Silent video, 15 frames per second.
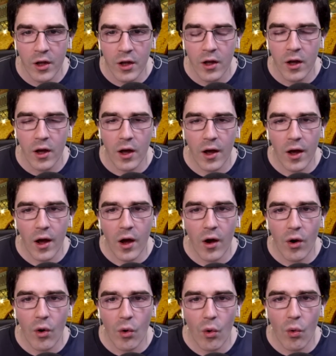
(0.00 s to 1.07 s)
uh,
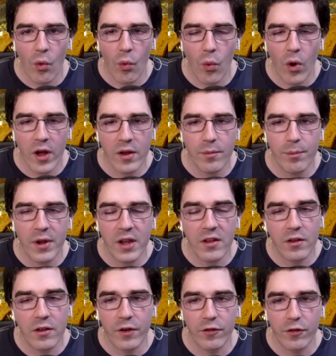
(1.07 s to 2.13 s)
what piece of
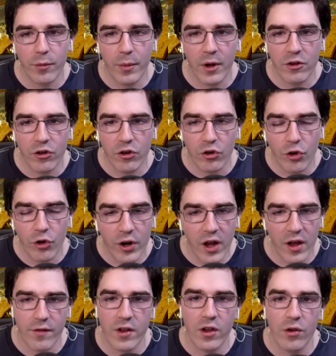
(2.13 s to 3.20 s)
information could i have
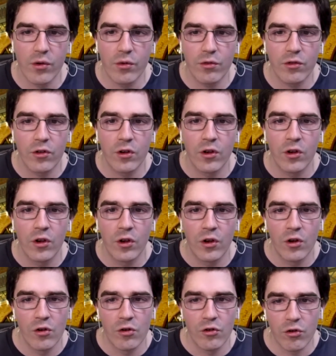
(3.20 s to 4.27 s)
used
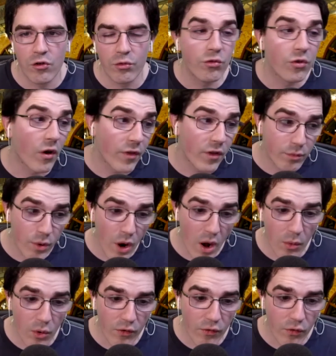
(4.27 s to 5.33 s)
to solve this problem or
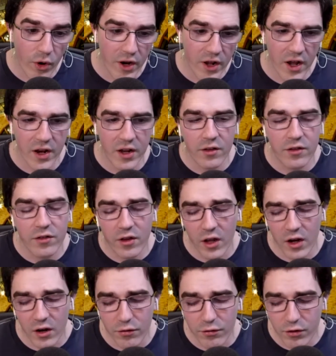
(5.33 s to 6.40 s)
avoid it and instead
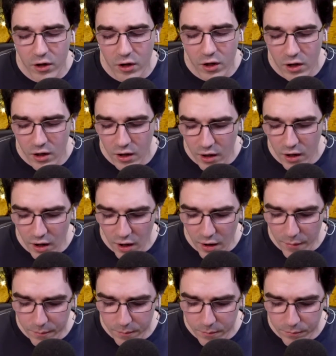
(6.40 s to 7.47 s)
of um,
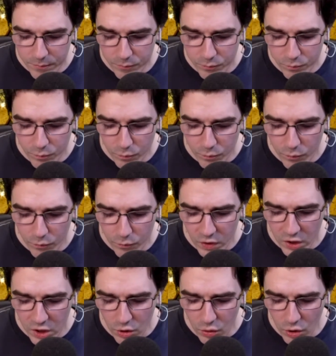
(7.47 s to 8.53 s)
you know
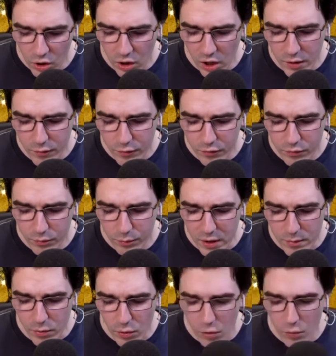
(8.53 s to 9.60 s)
a lot of
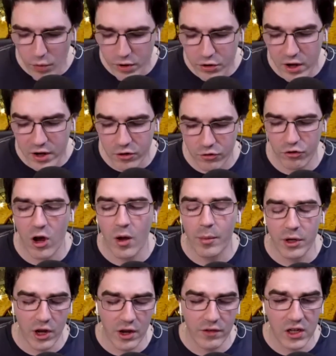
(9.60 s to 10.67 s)
people when you're at a job and you
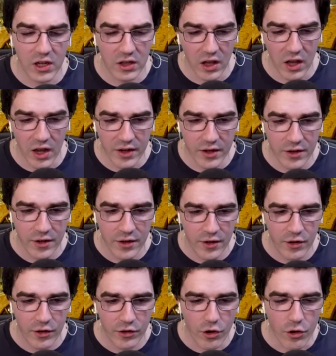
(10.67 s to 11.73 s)
have a deadline
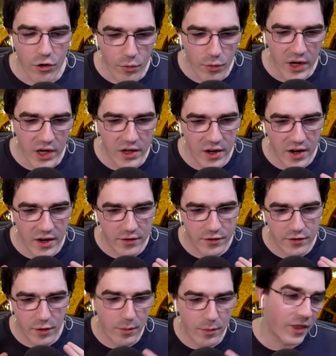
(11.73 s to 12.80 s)
you do what it takes to
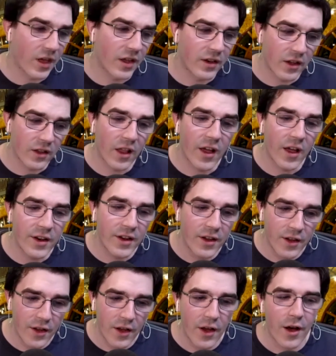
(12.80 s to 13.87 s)
meet that deadline.
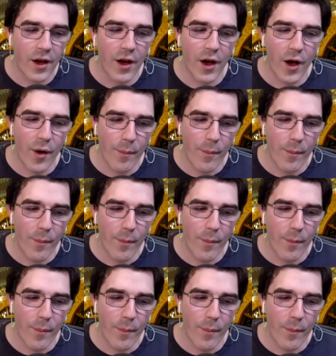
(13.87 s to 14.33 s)
Um,